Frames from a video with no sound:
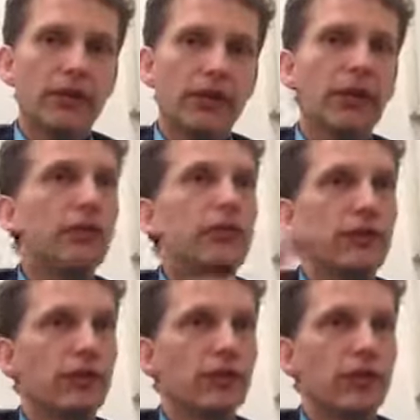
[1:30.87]
think to the
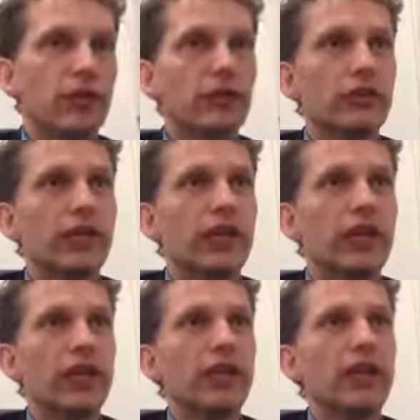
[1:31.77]
future. So think
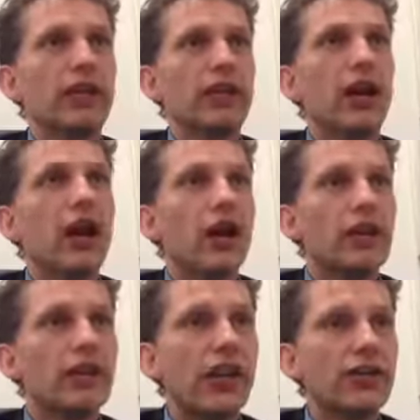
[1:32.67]
in
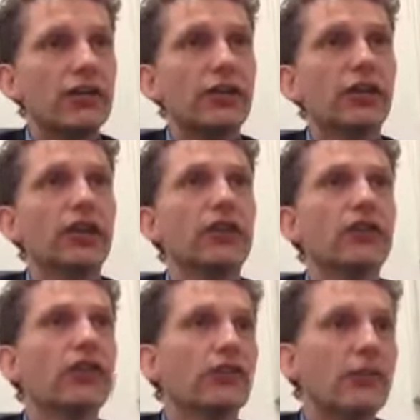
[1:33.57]
architecture,
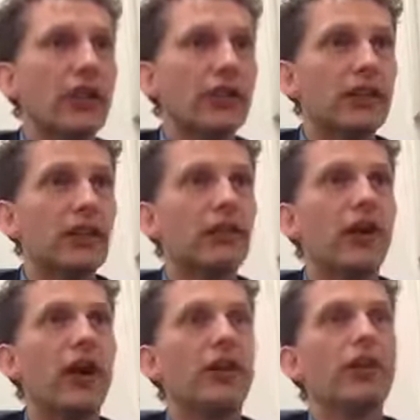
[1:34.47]
systematic
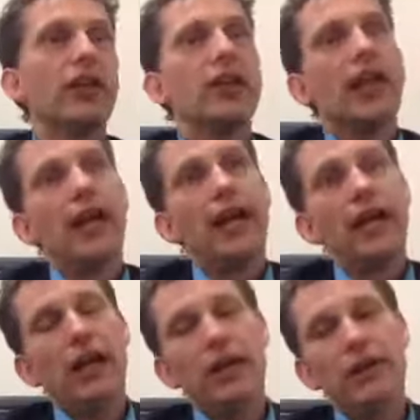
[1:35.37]
design,
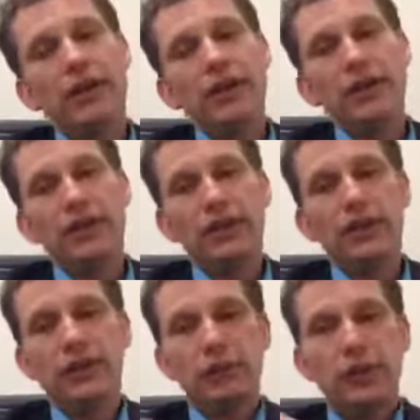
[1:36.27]
and
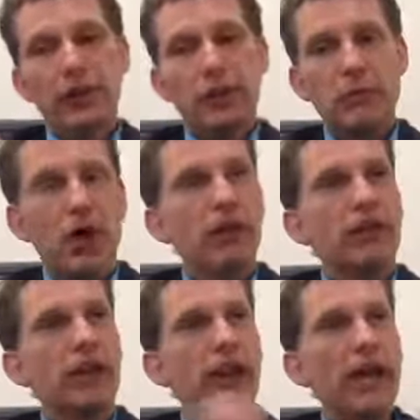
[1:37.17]
it's bringing
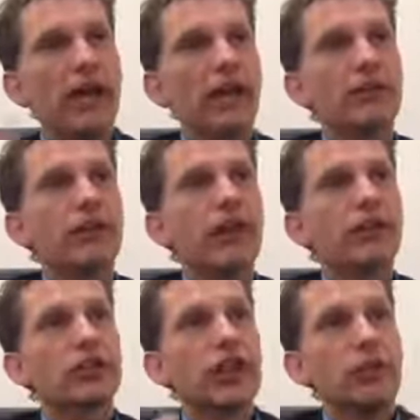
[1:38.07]
marketing and
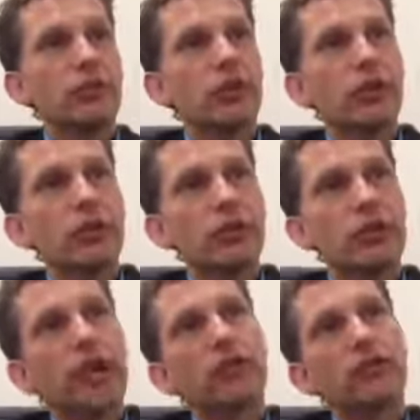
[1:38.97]
innovation and
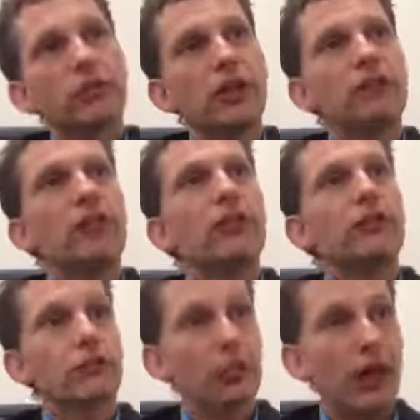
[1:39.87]
production, and in some cases even
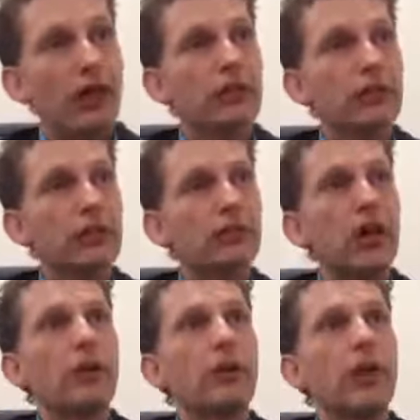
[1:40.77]
suppliers
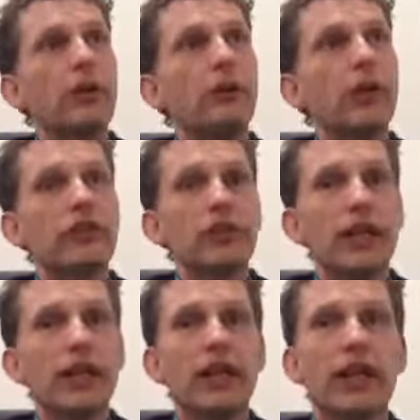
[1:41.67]
around the table and say,
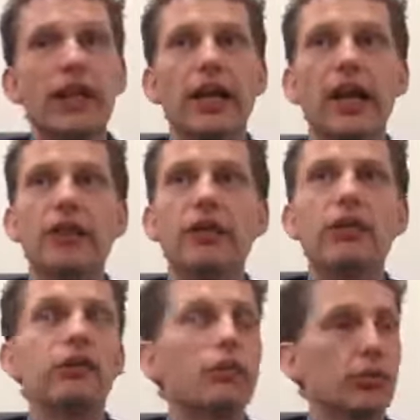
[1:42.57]
okay, if you
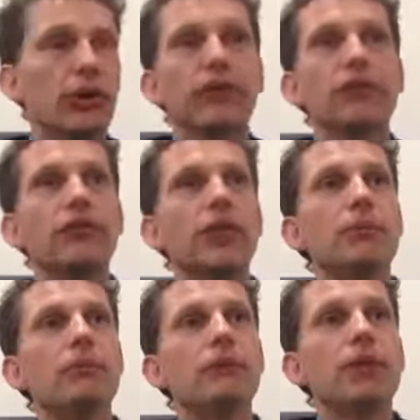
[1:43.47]
look to a product of
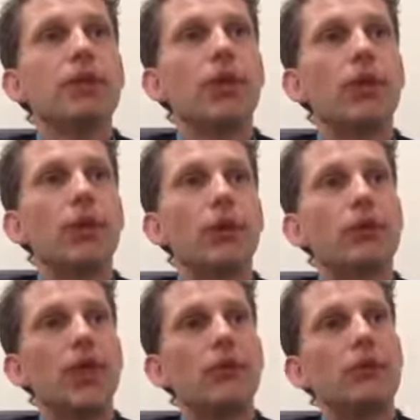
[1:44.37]
Philips,
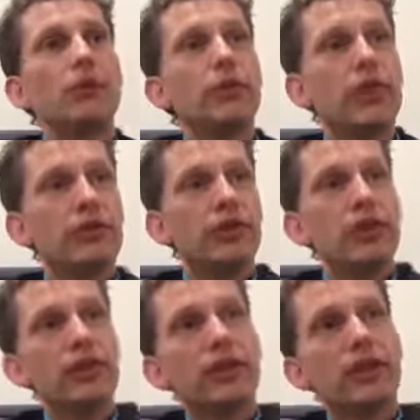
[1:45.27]
what can we do
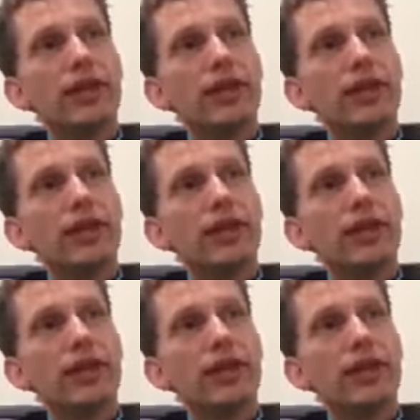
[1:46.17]
different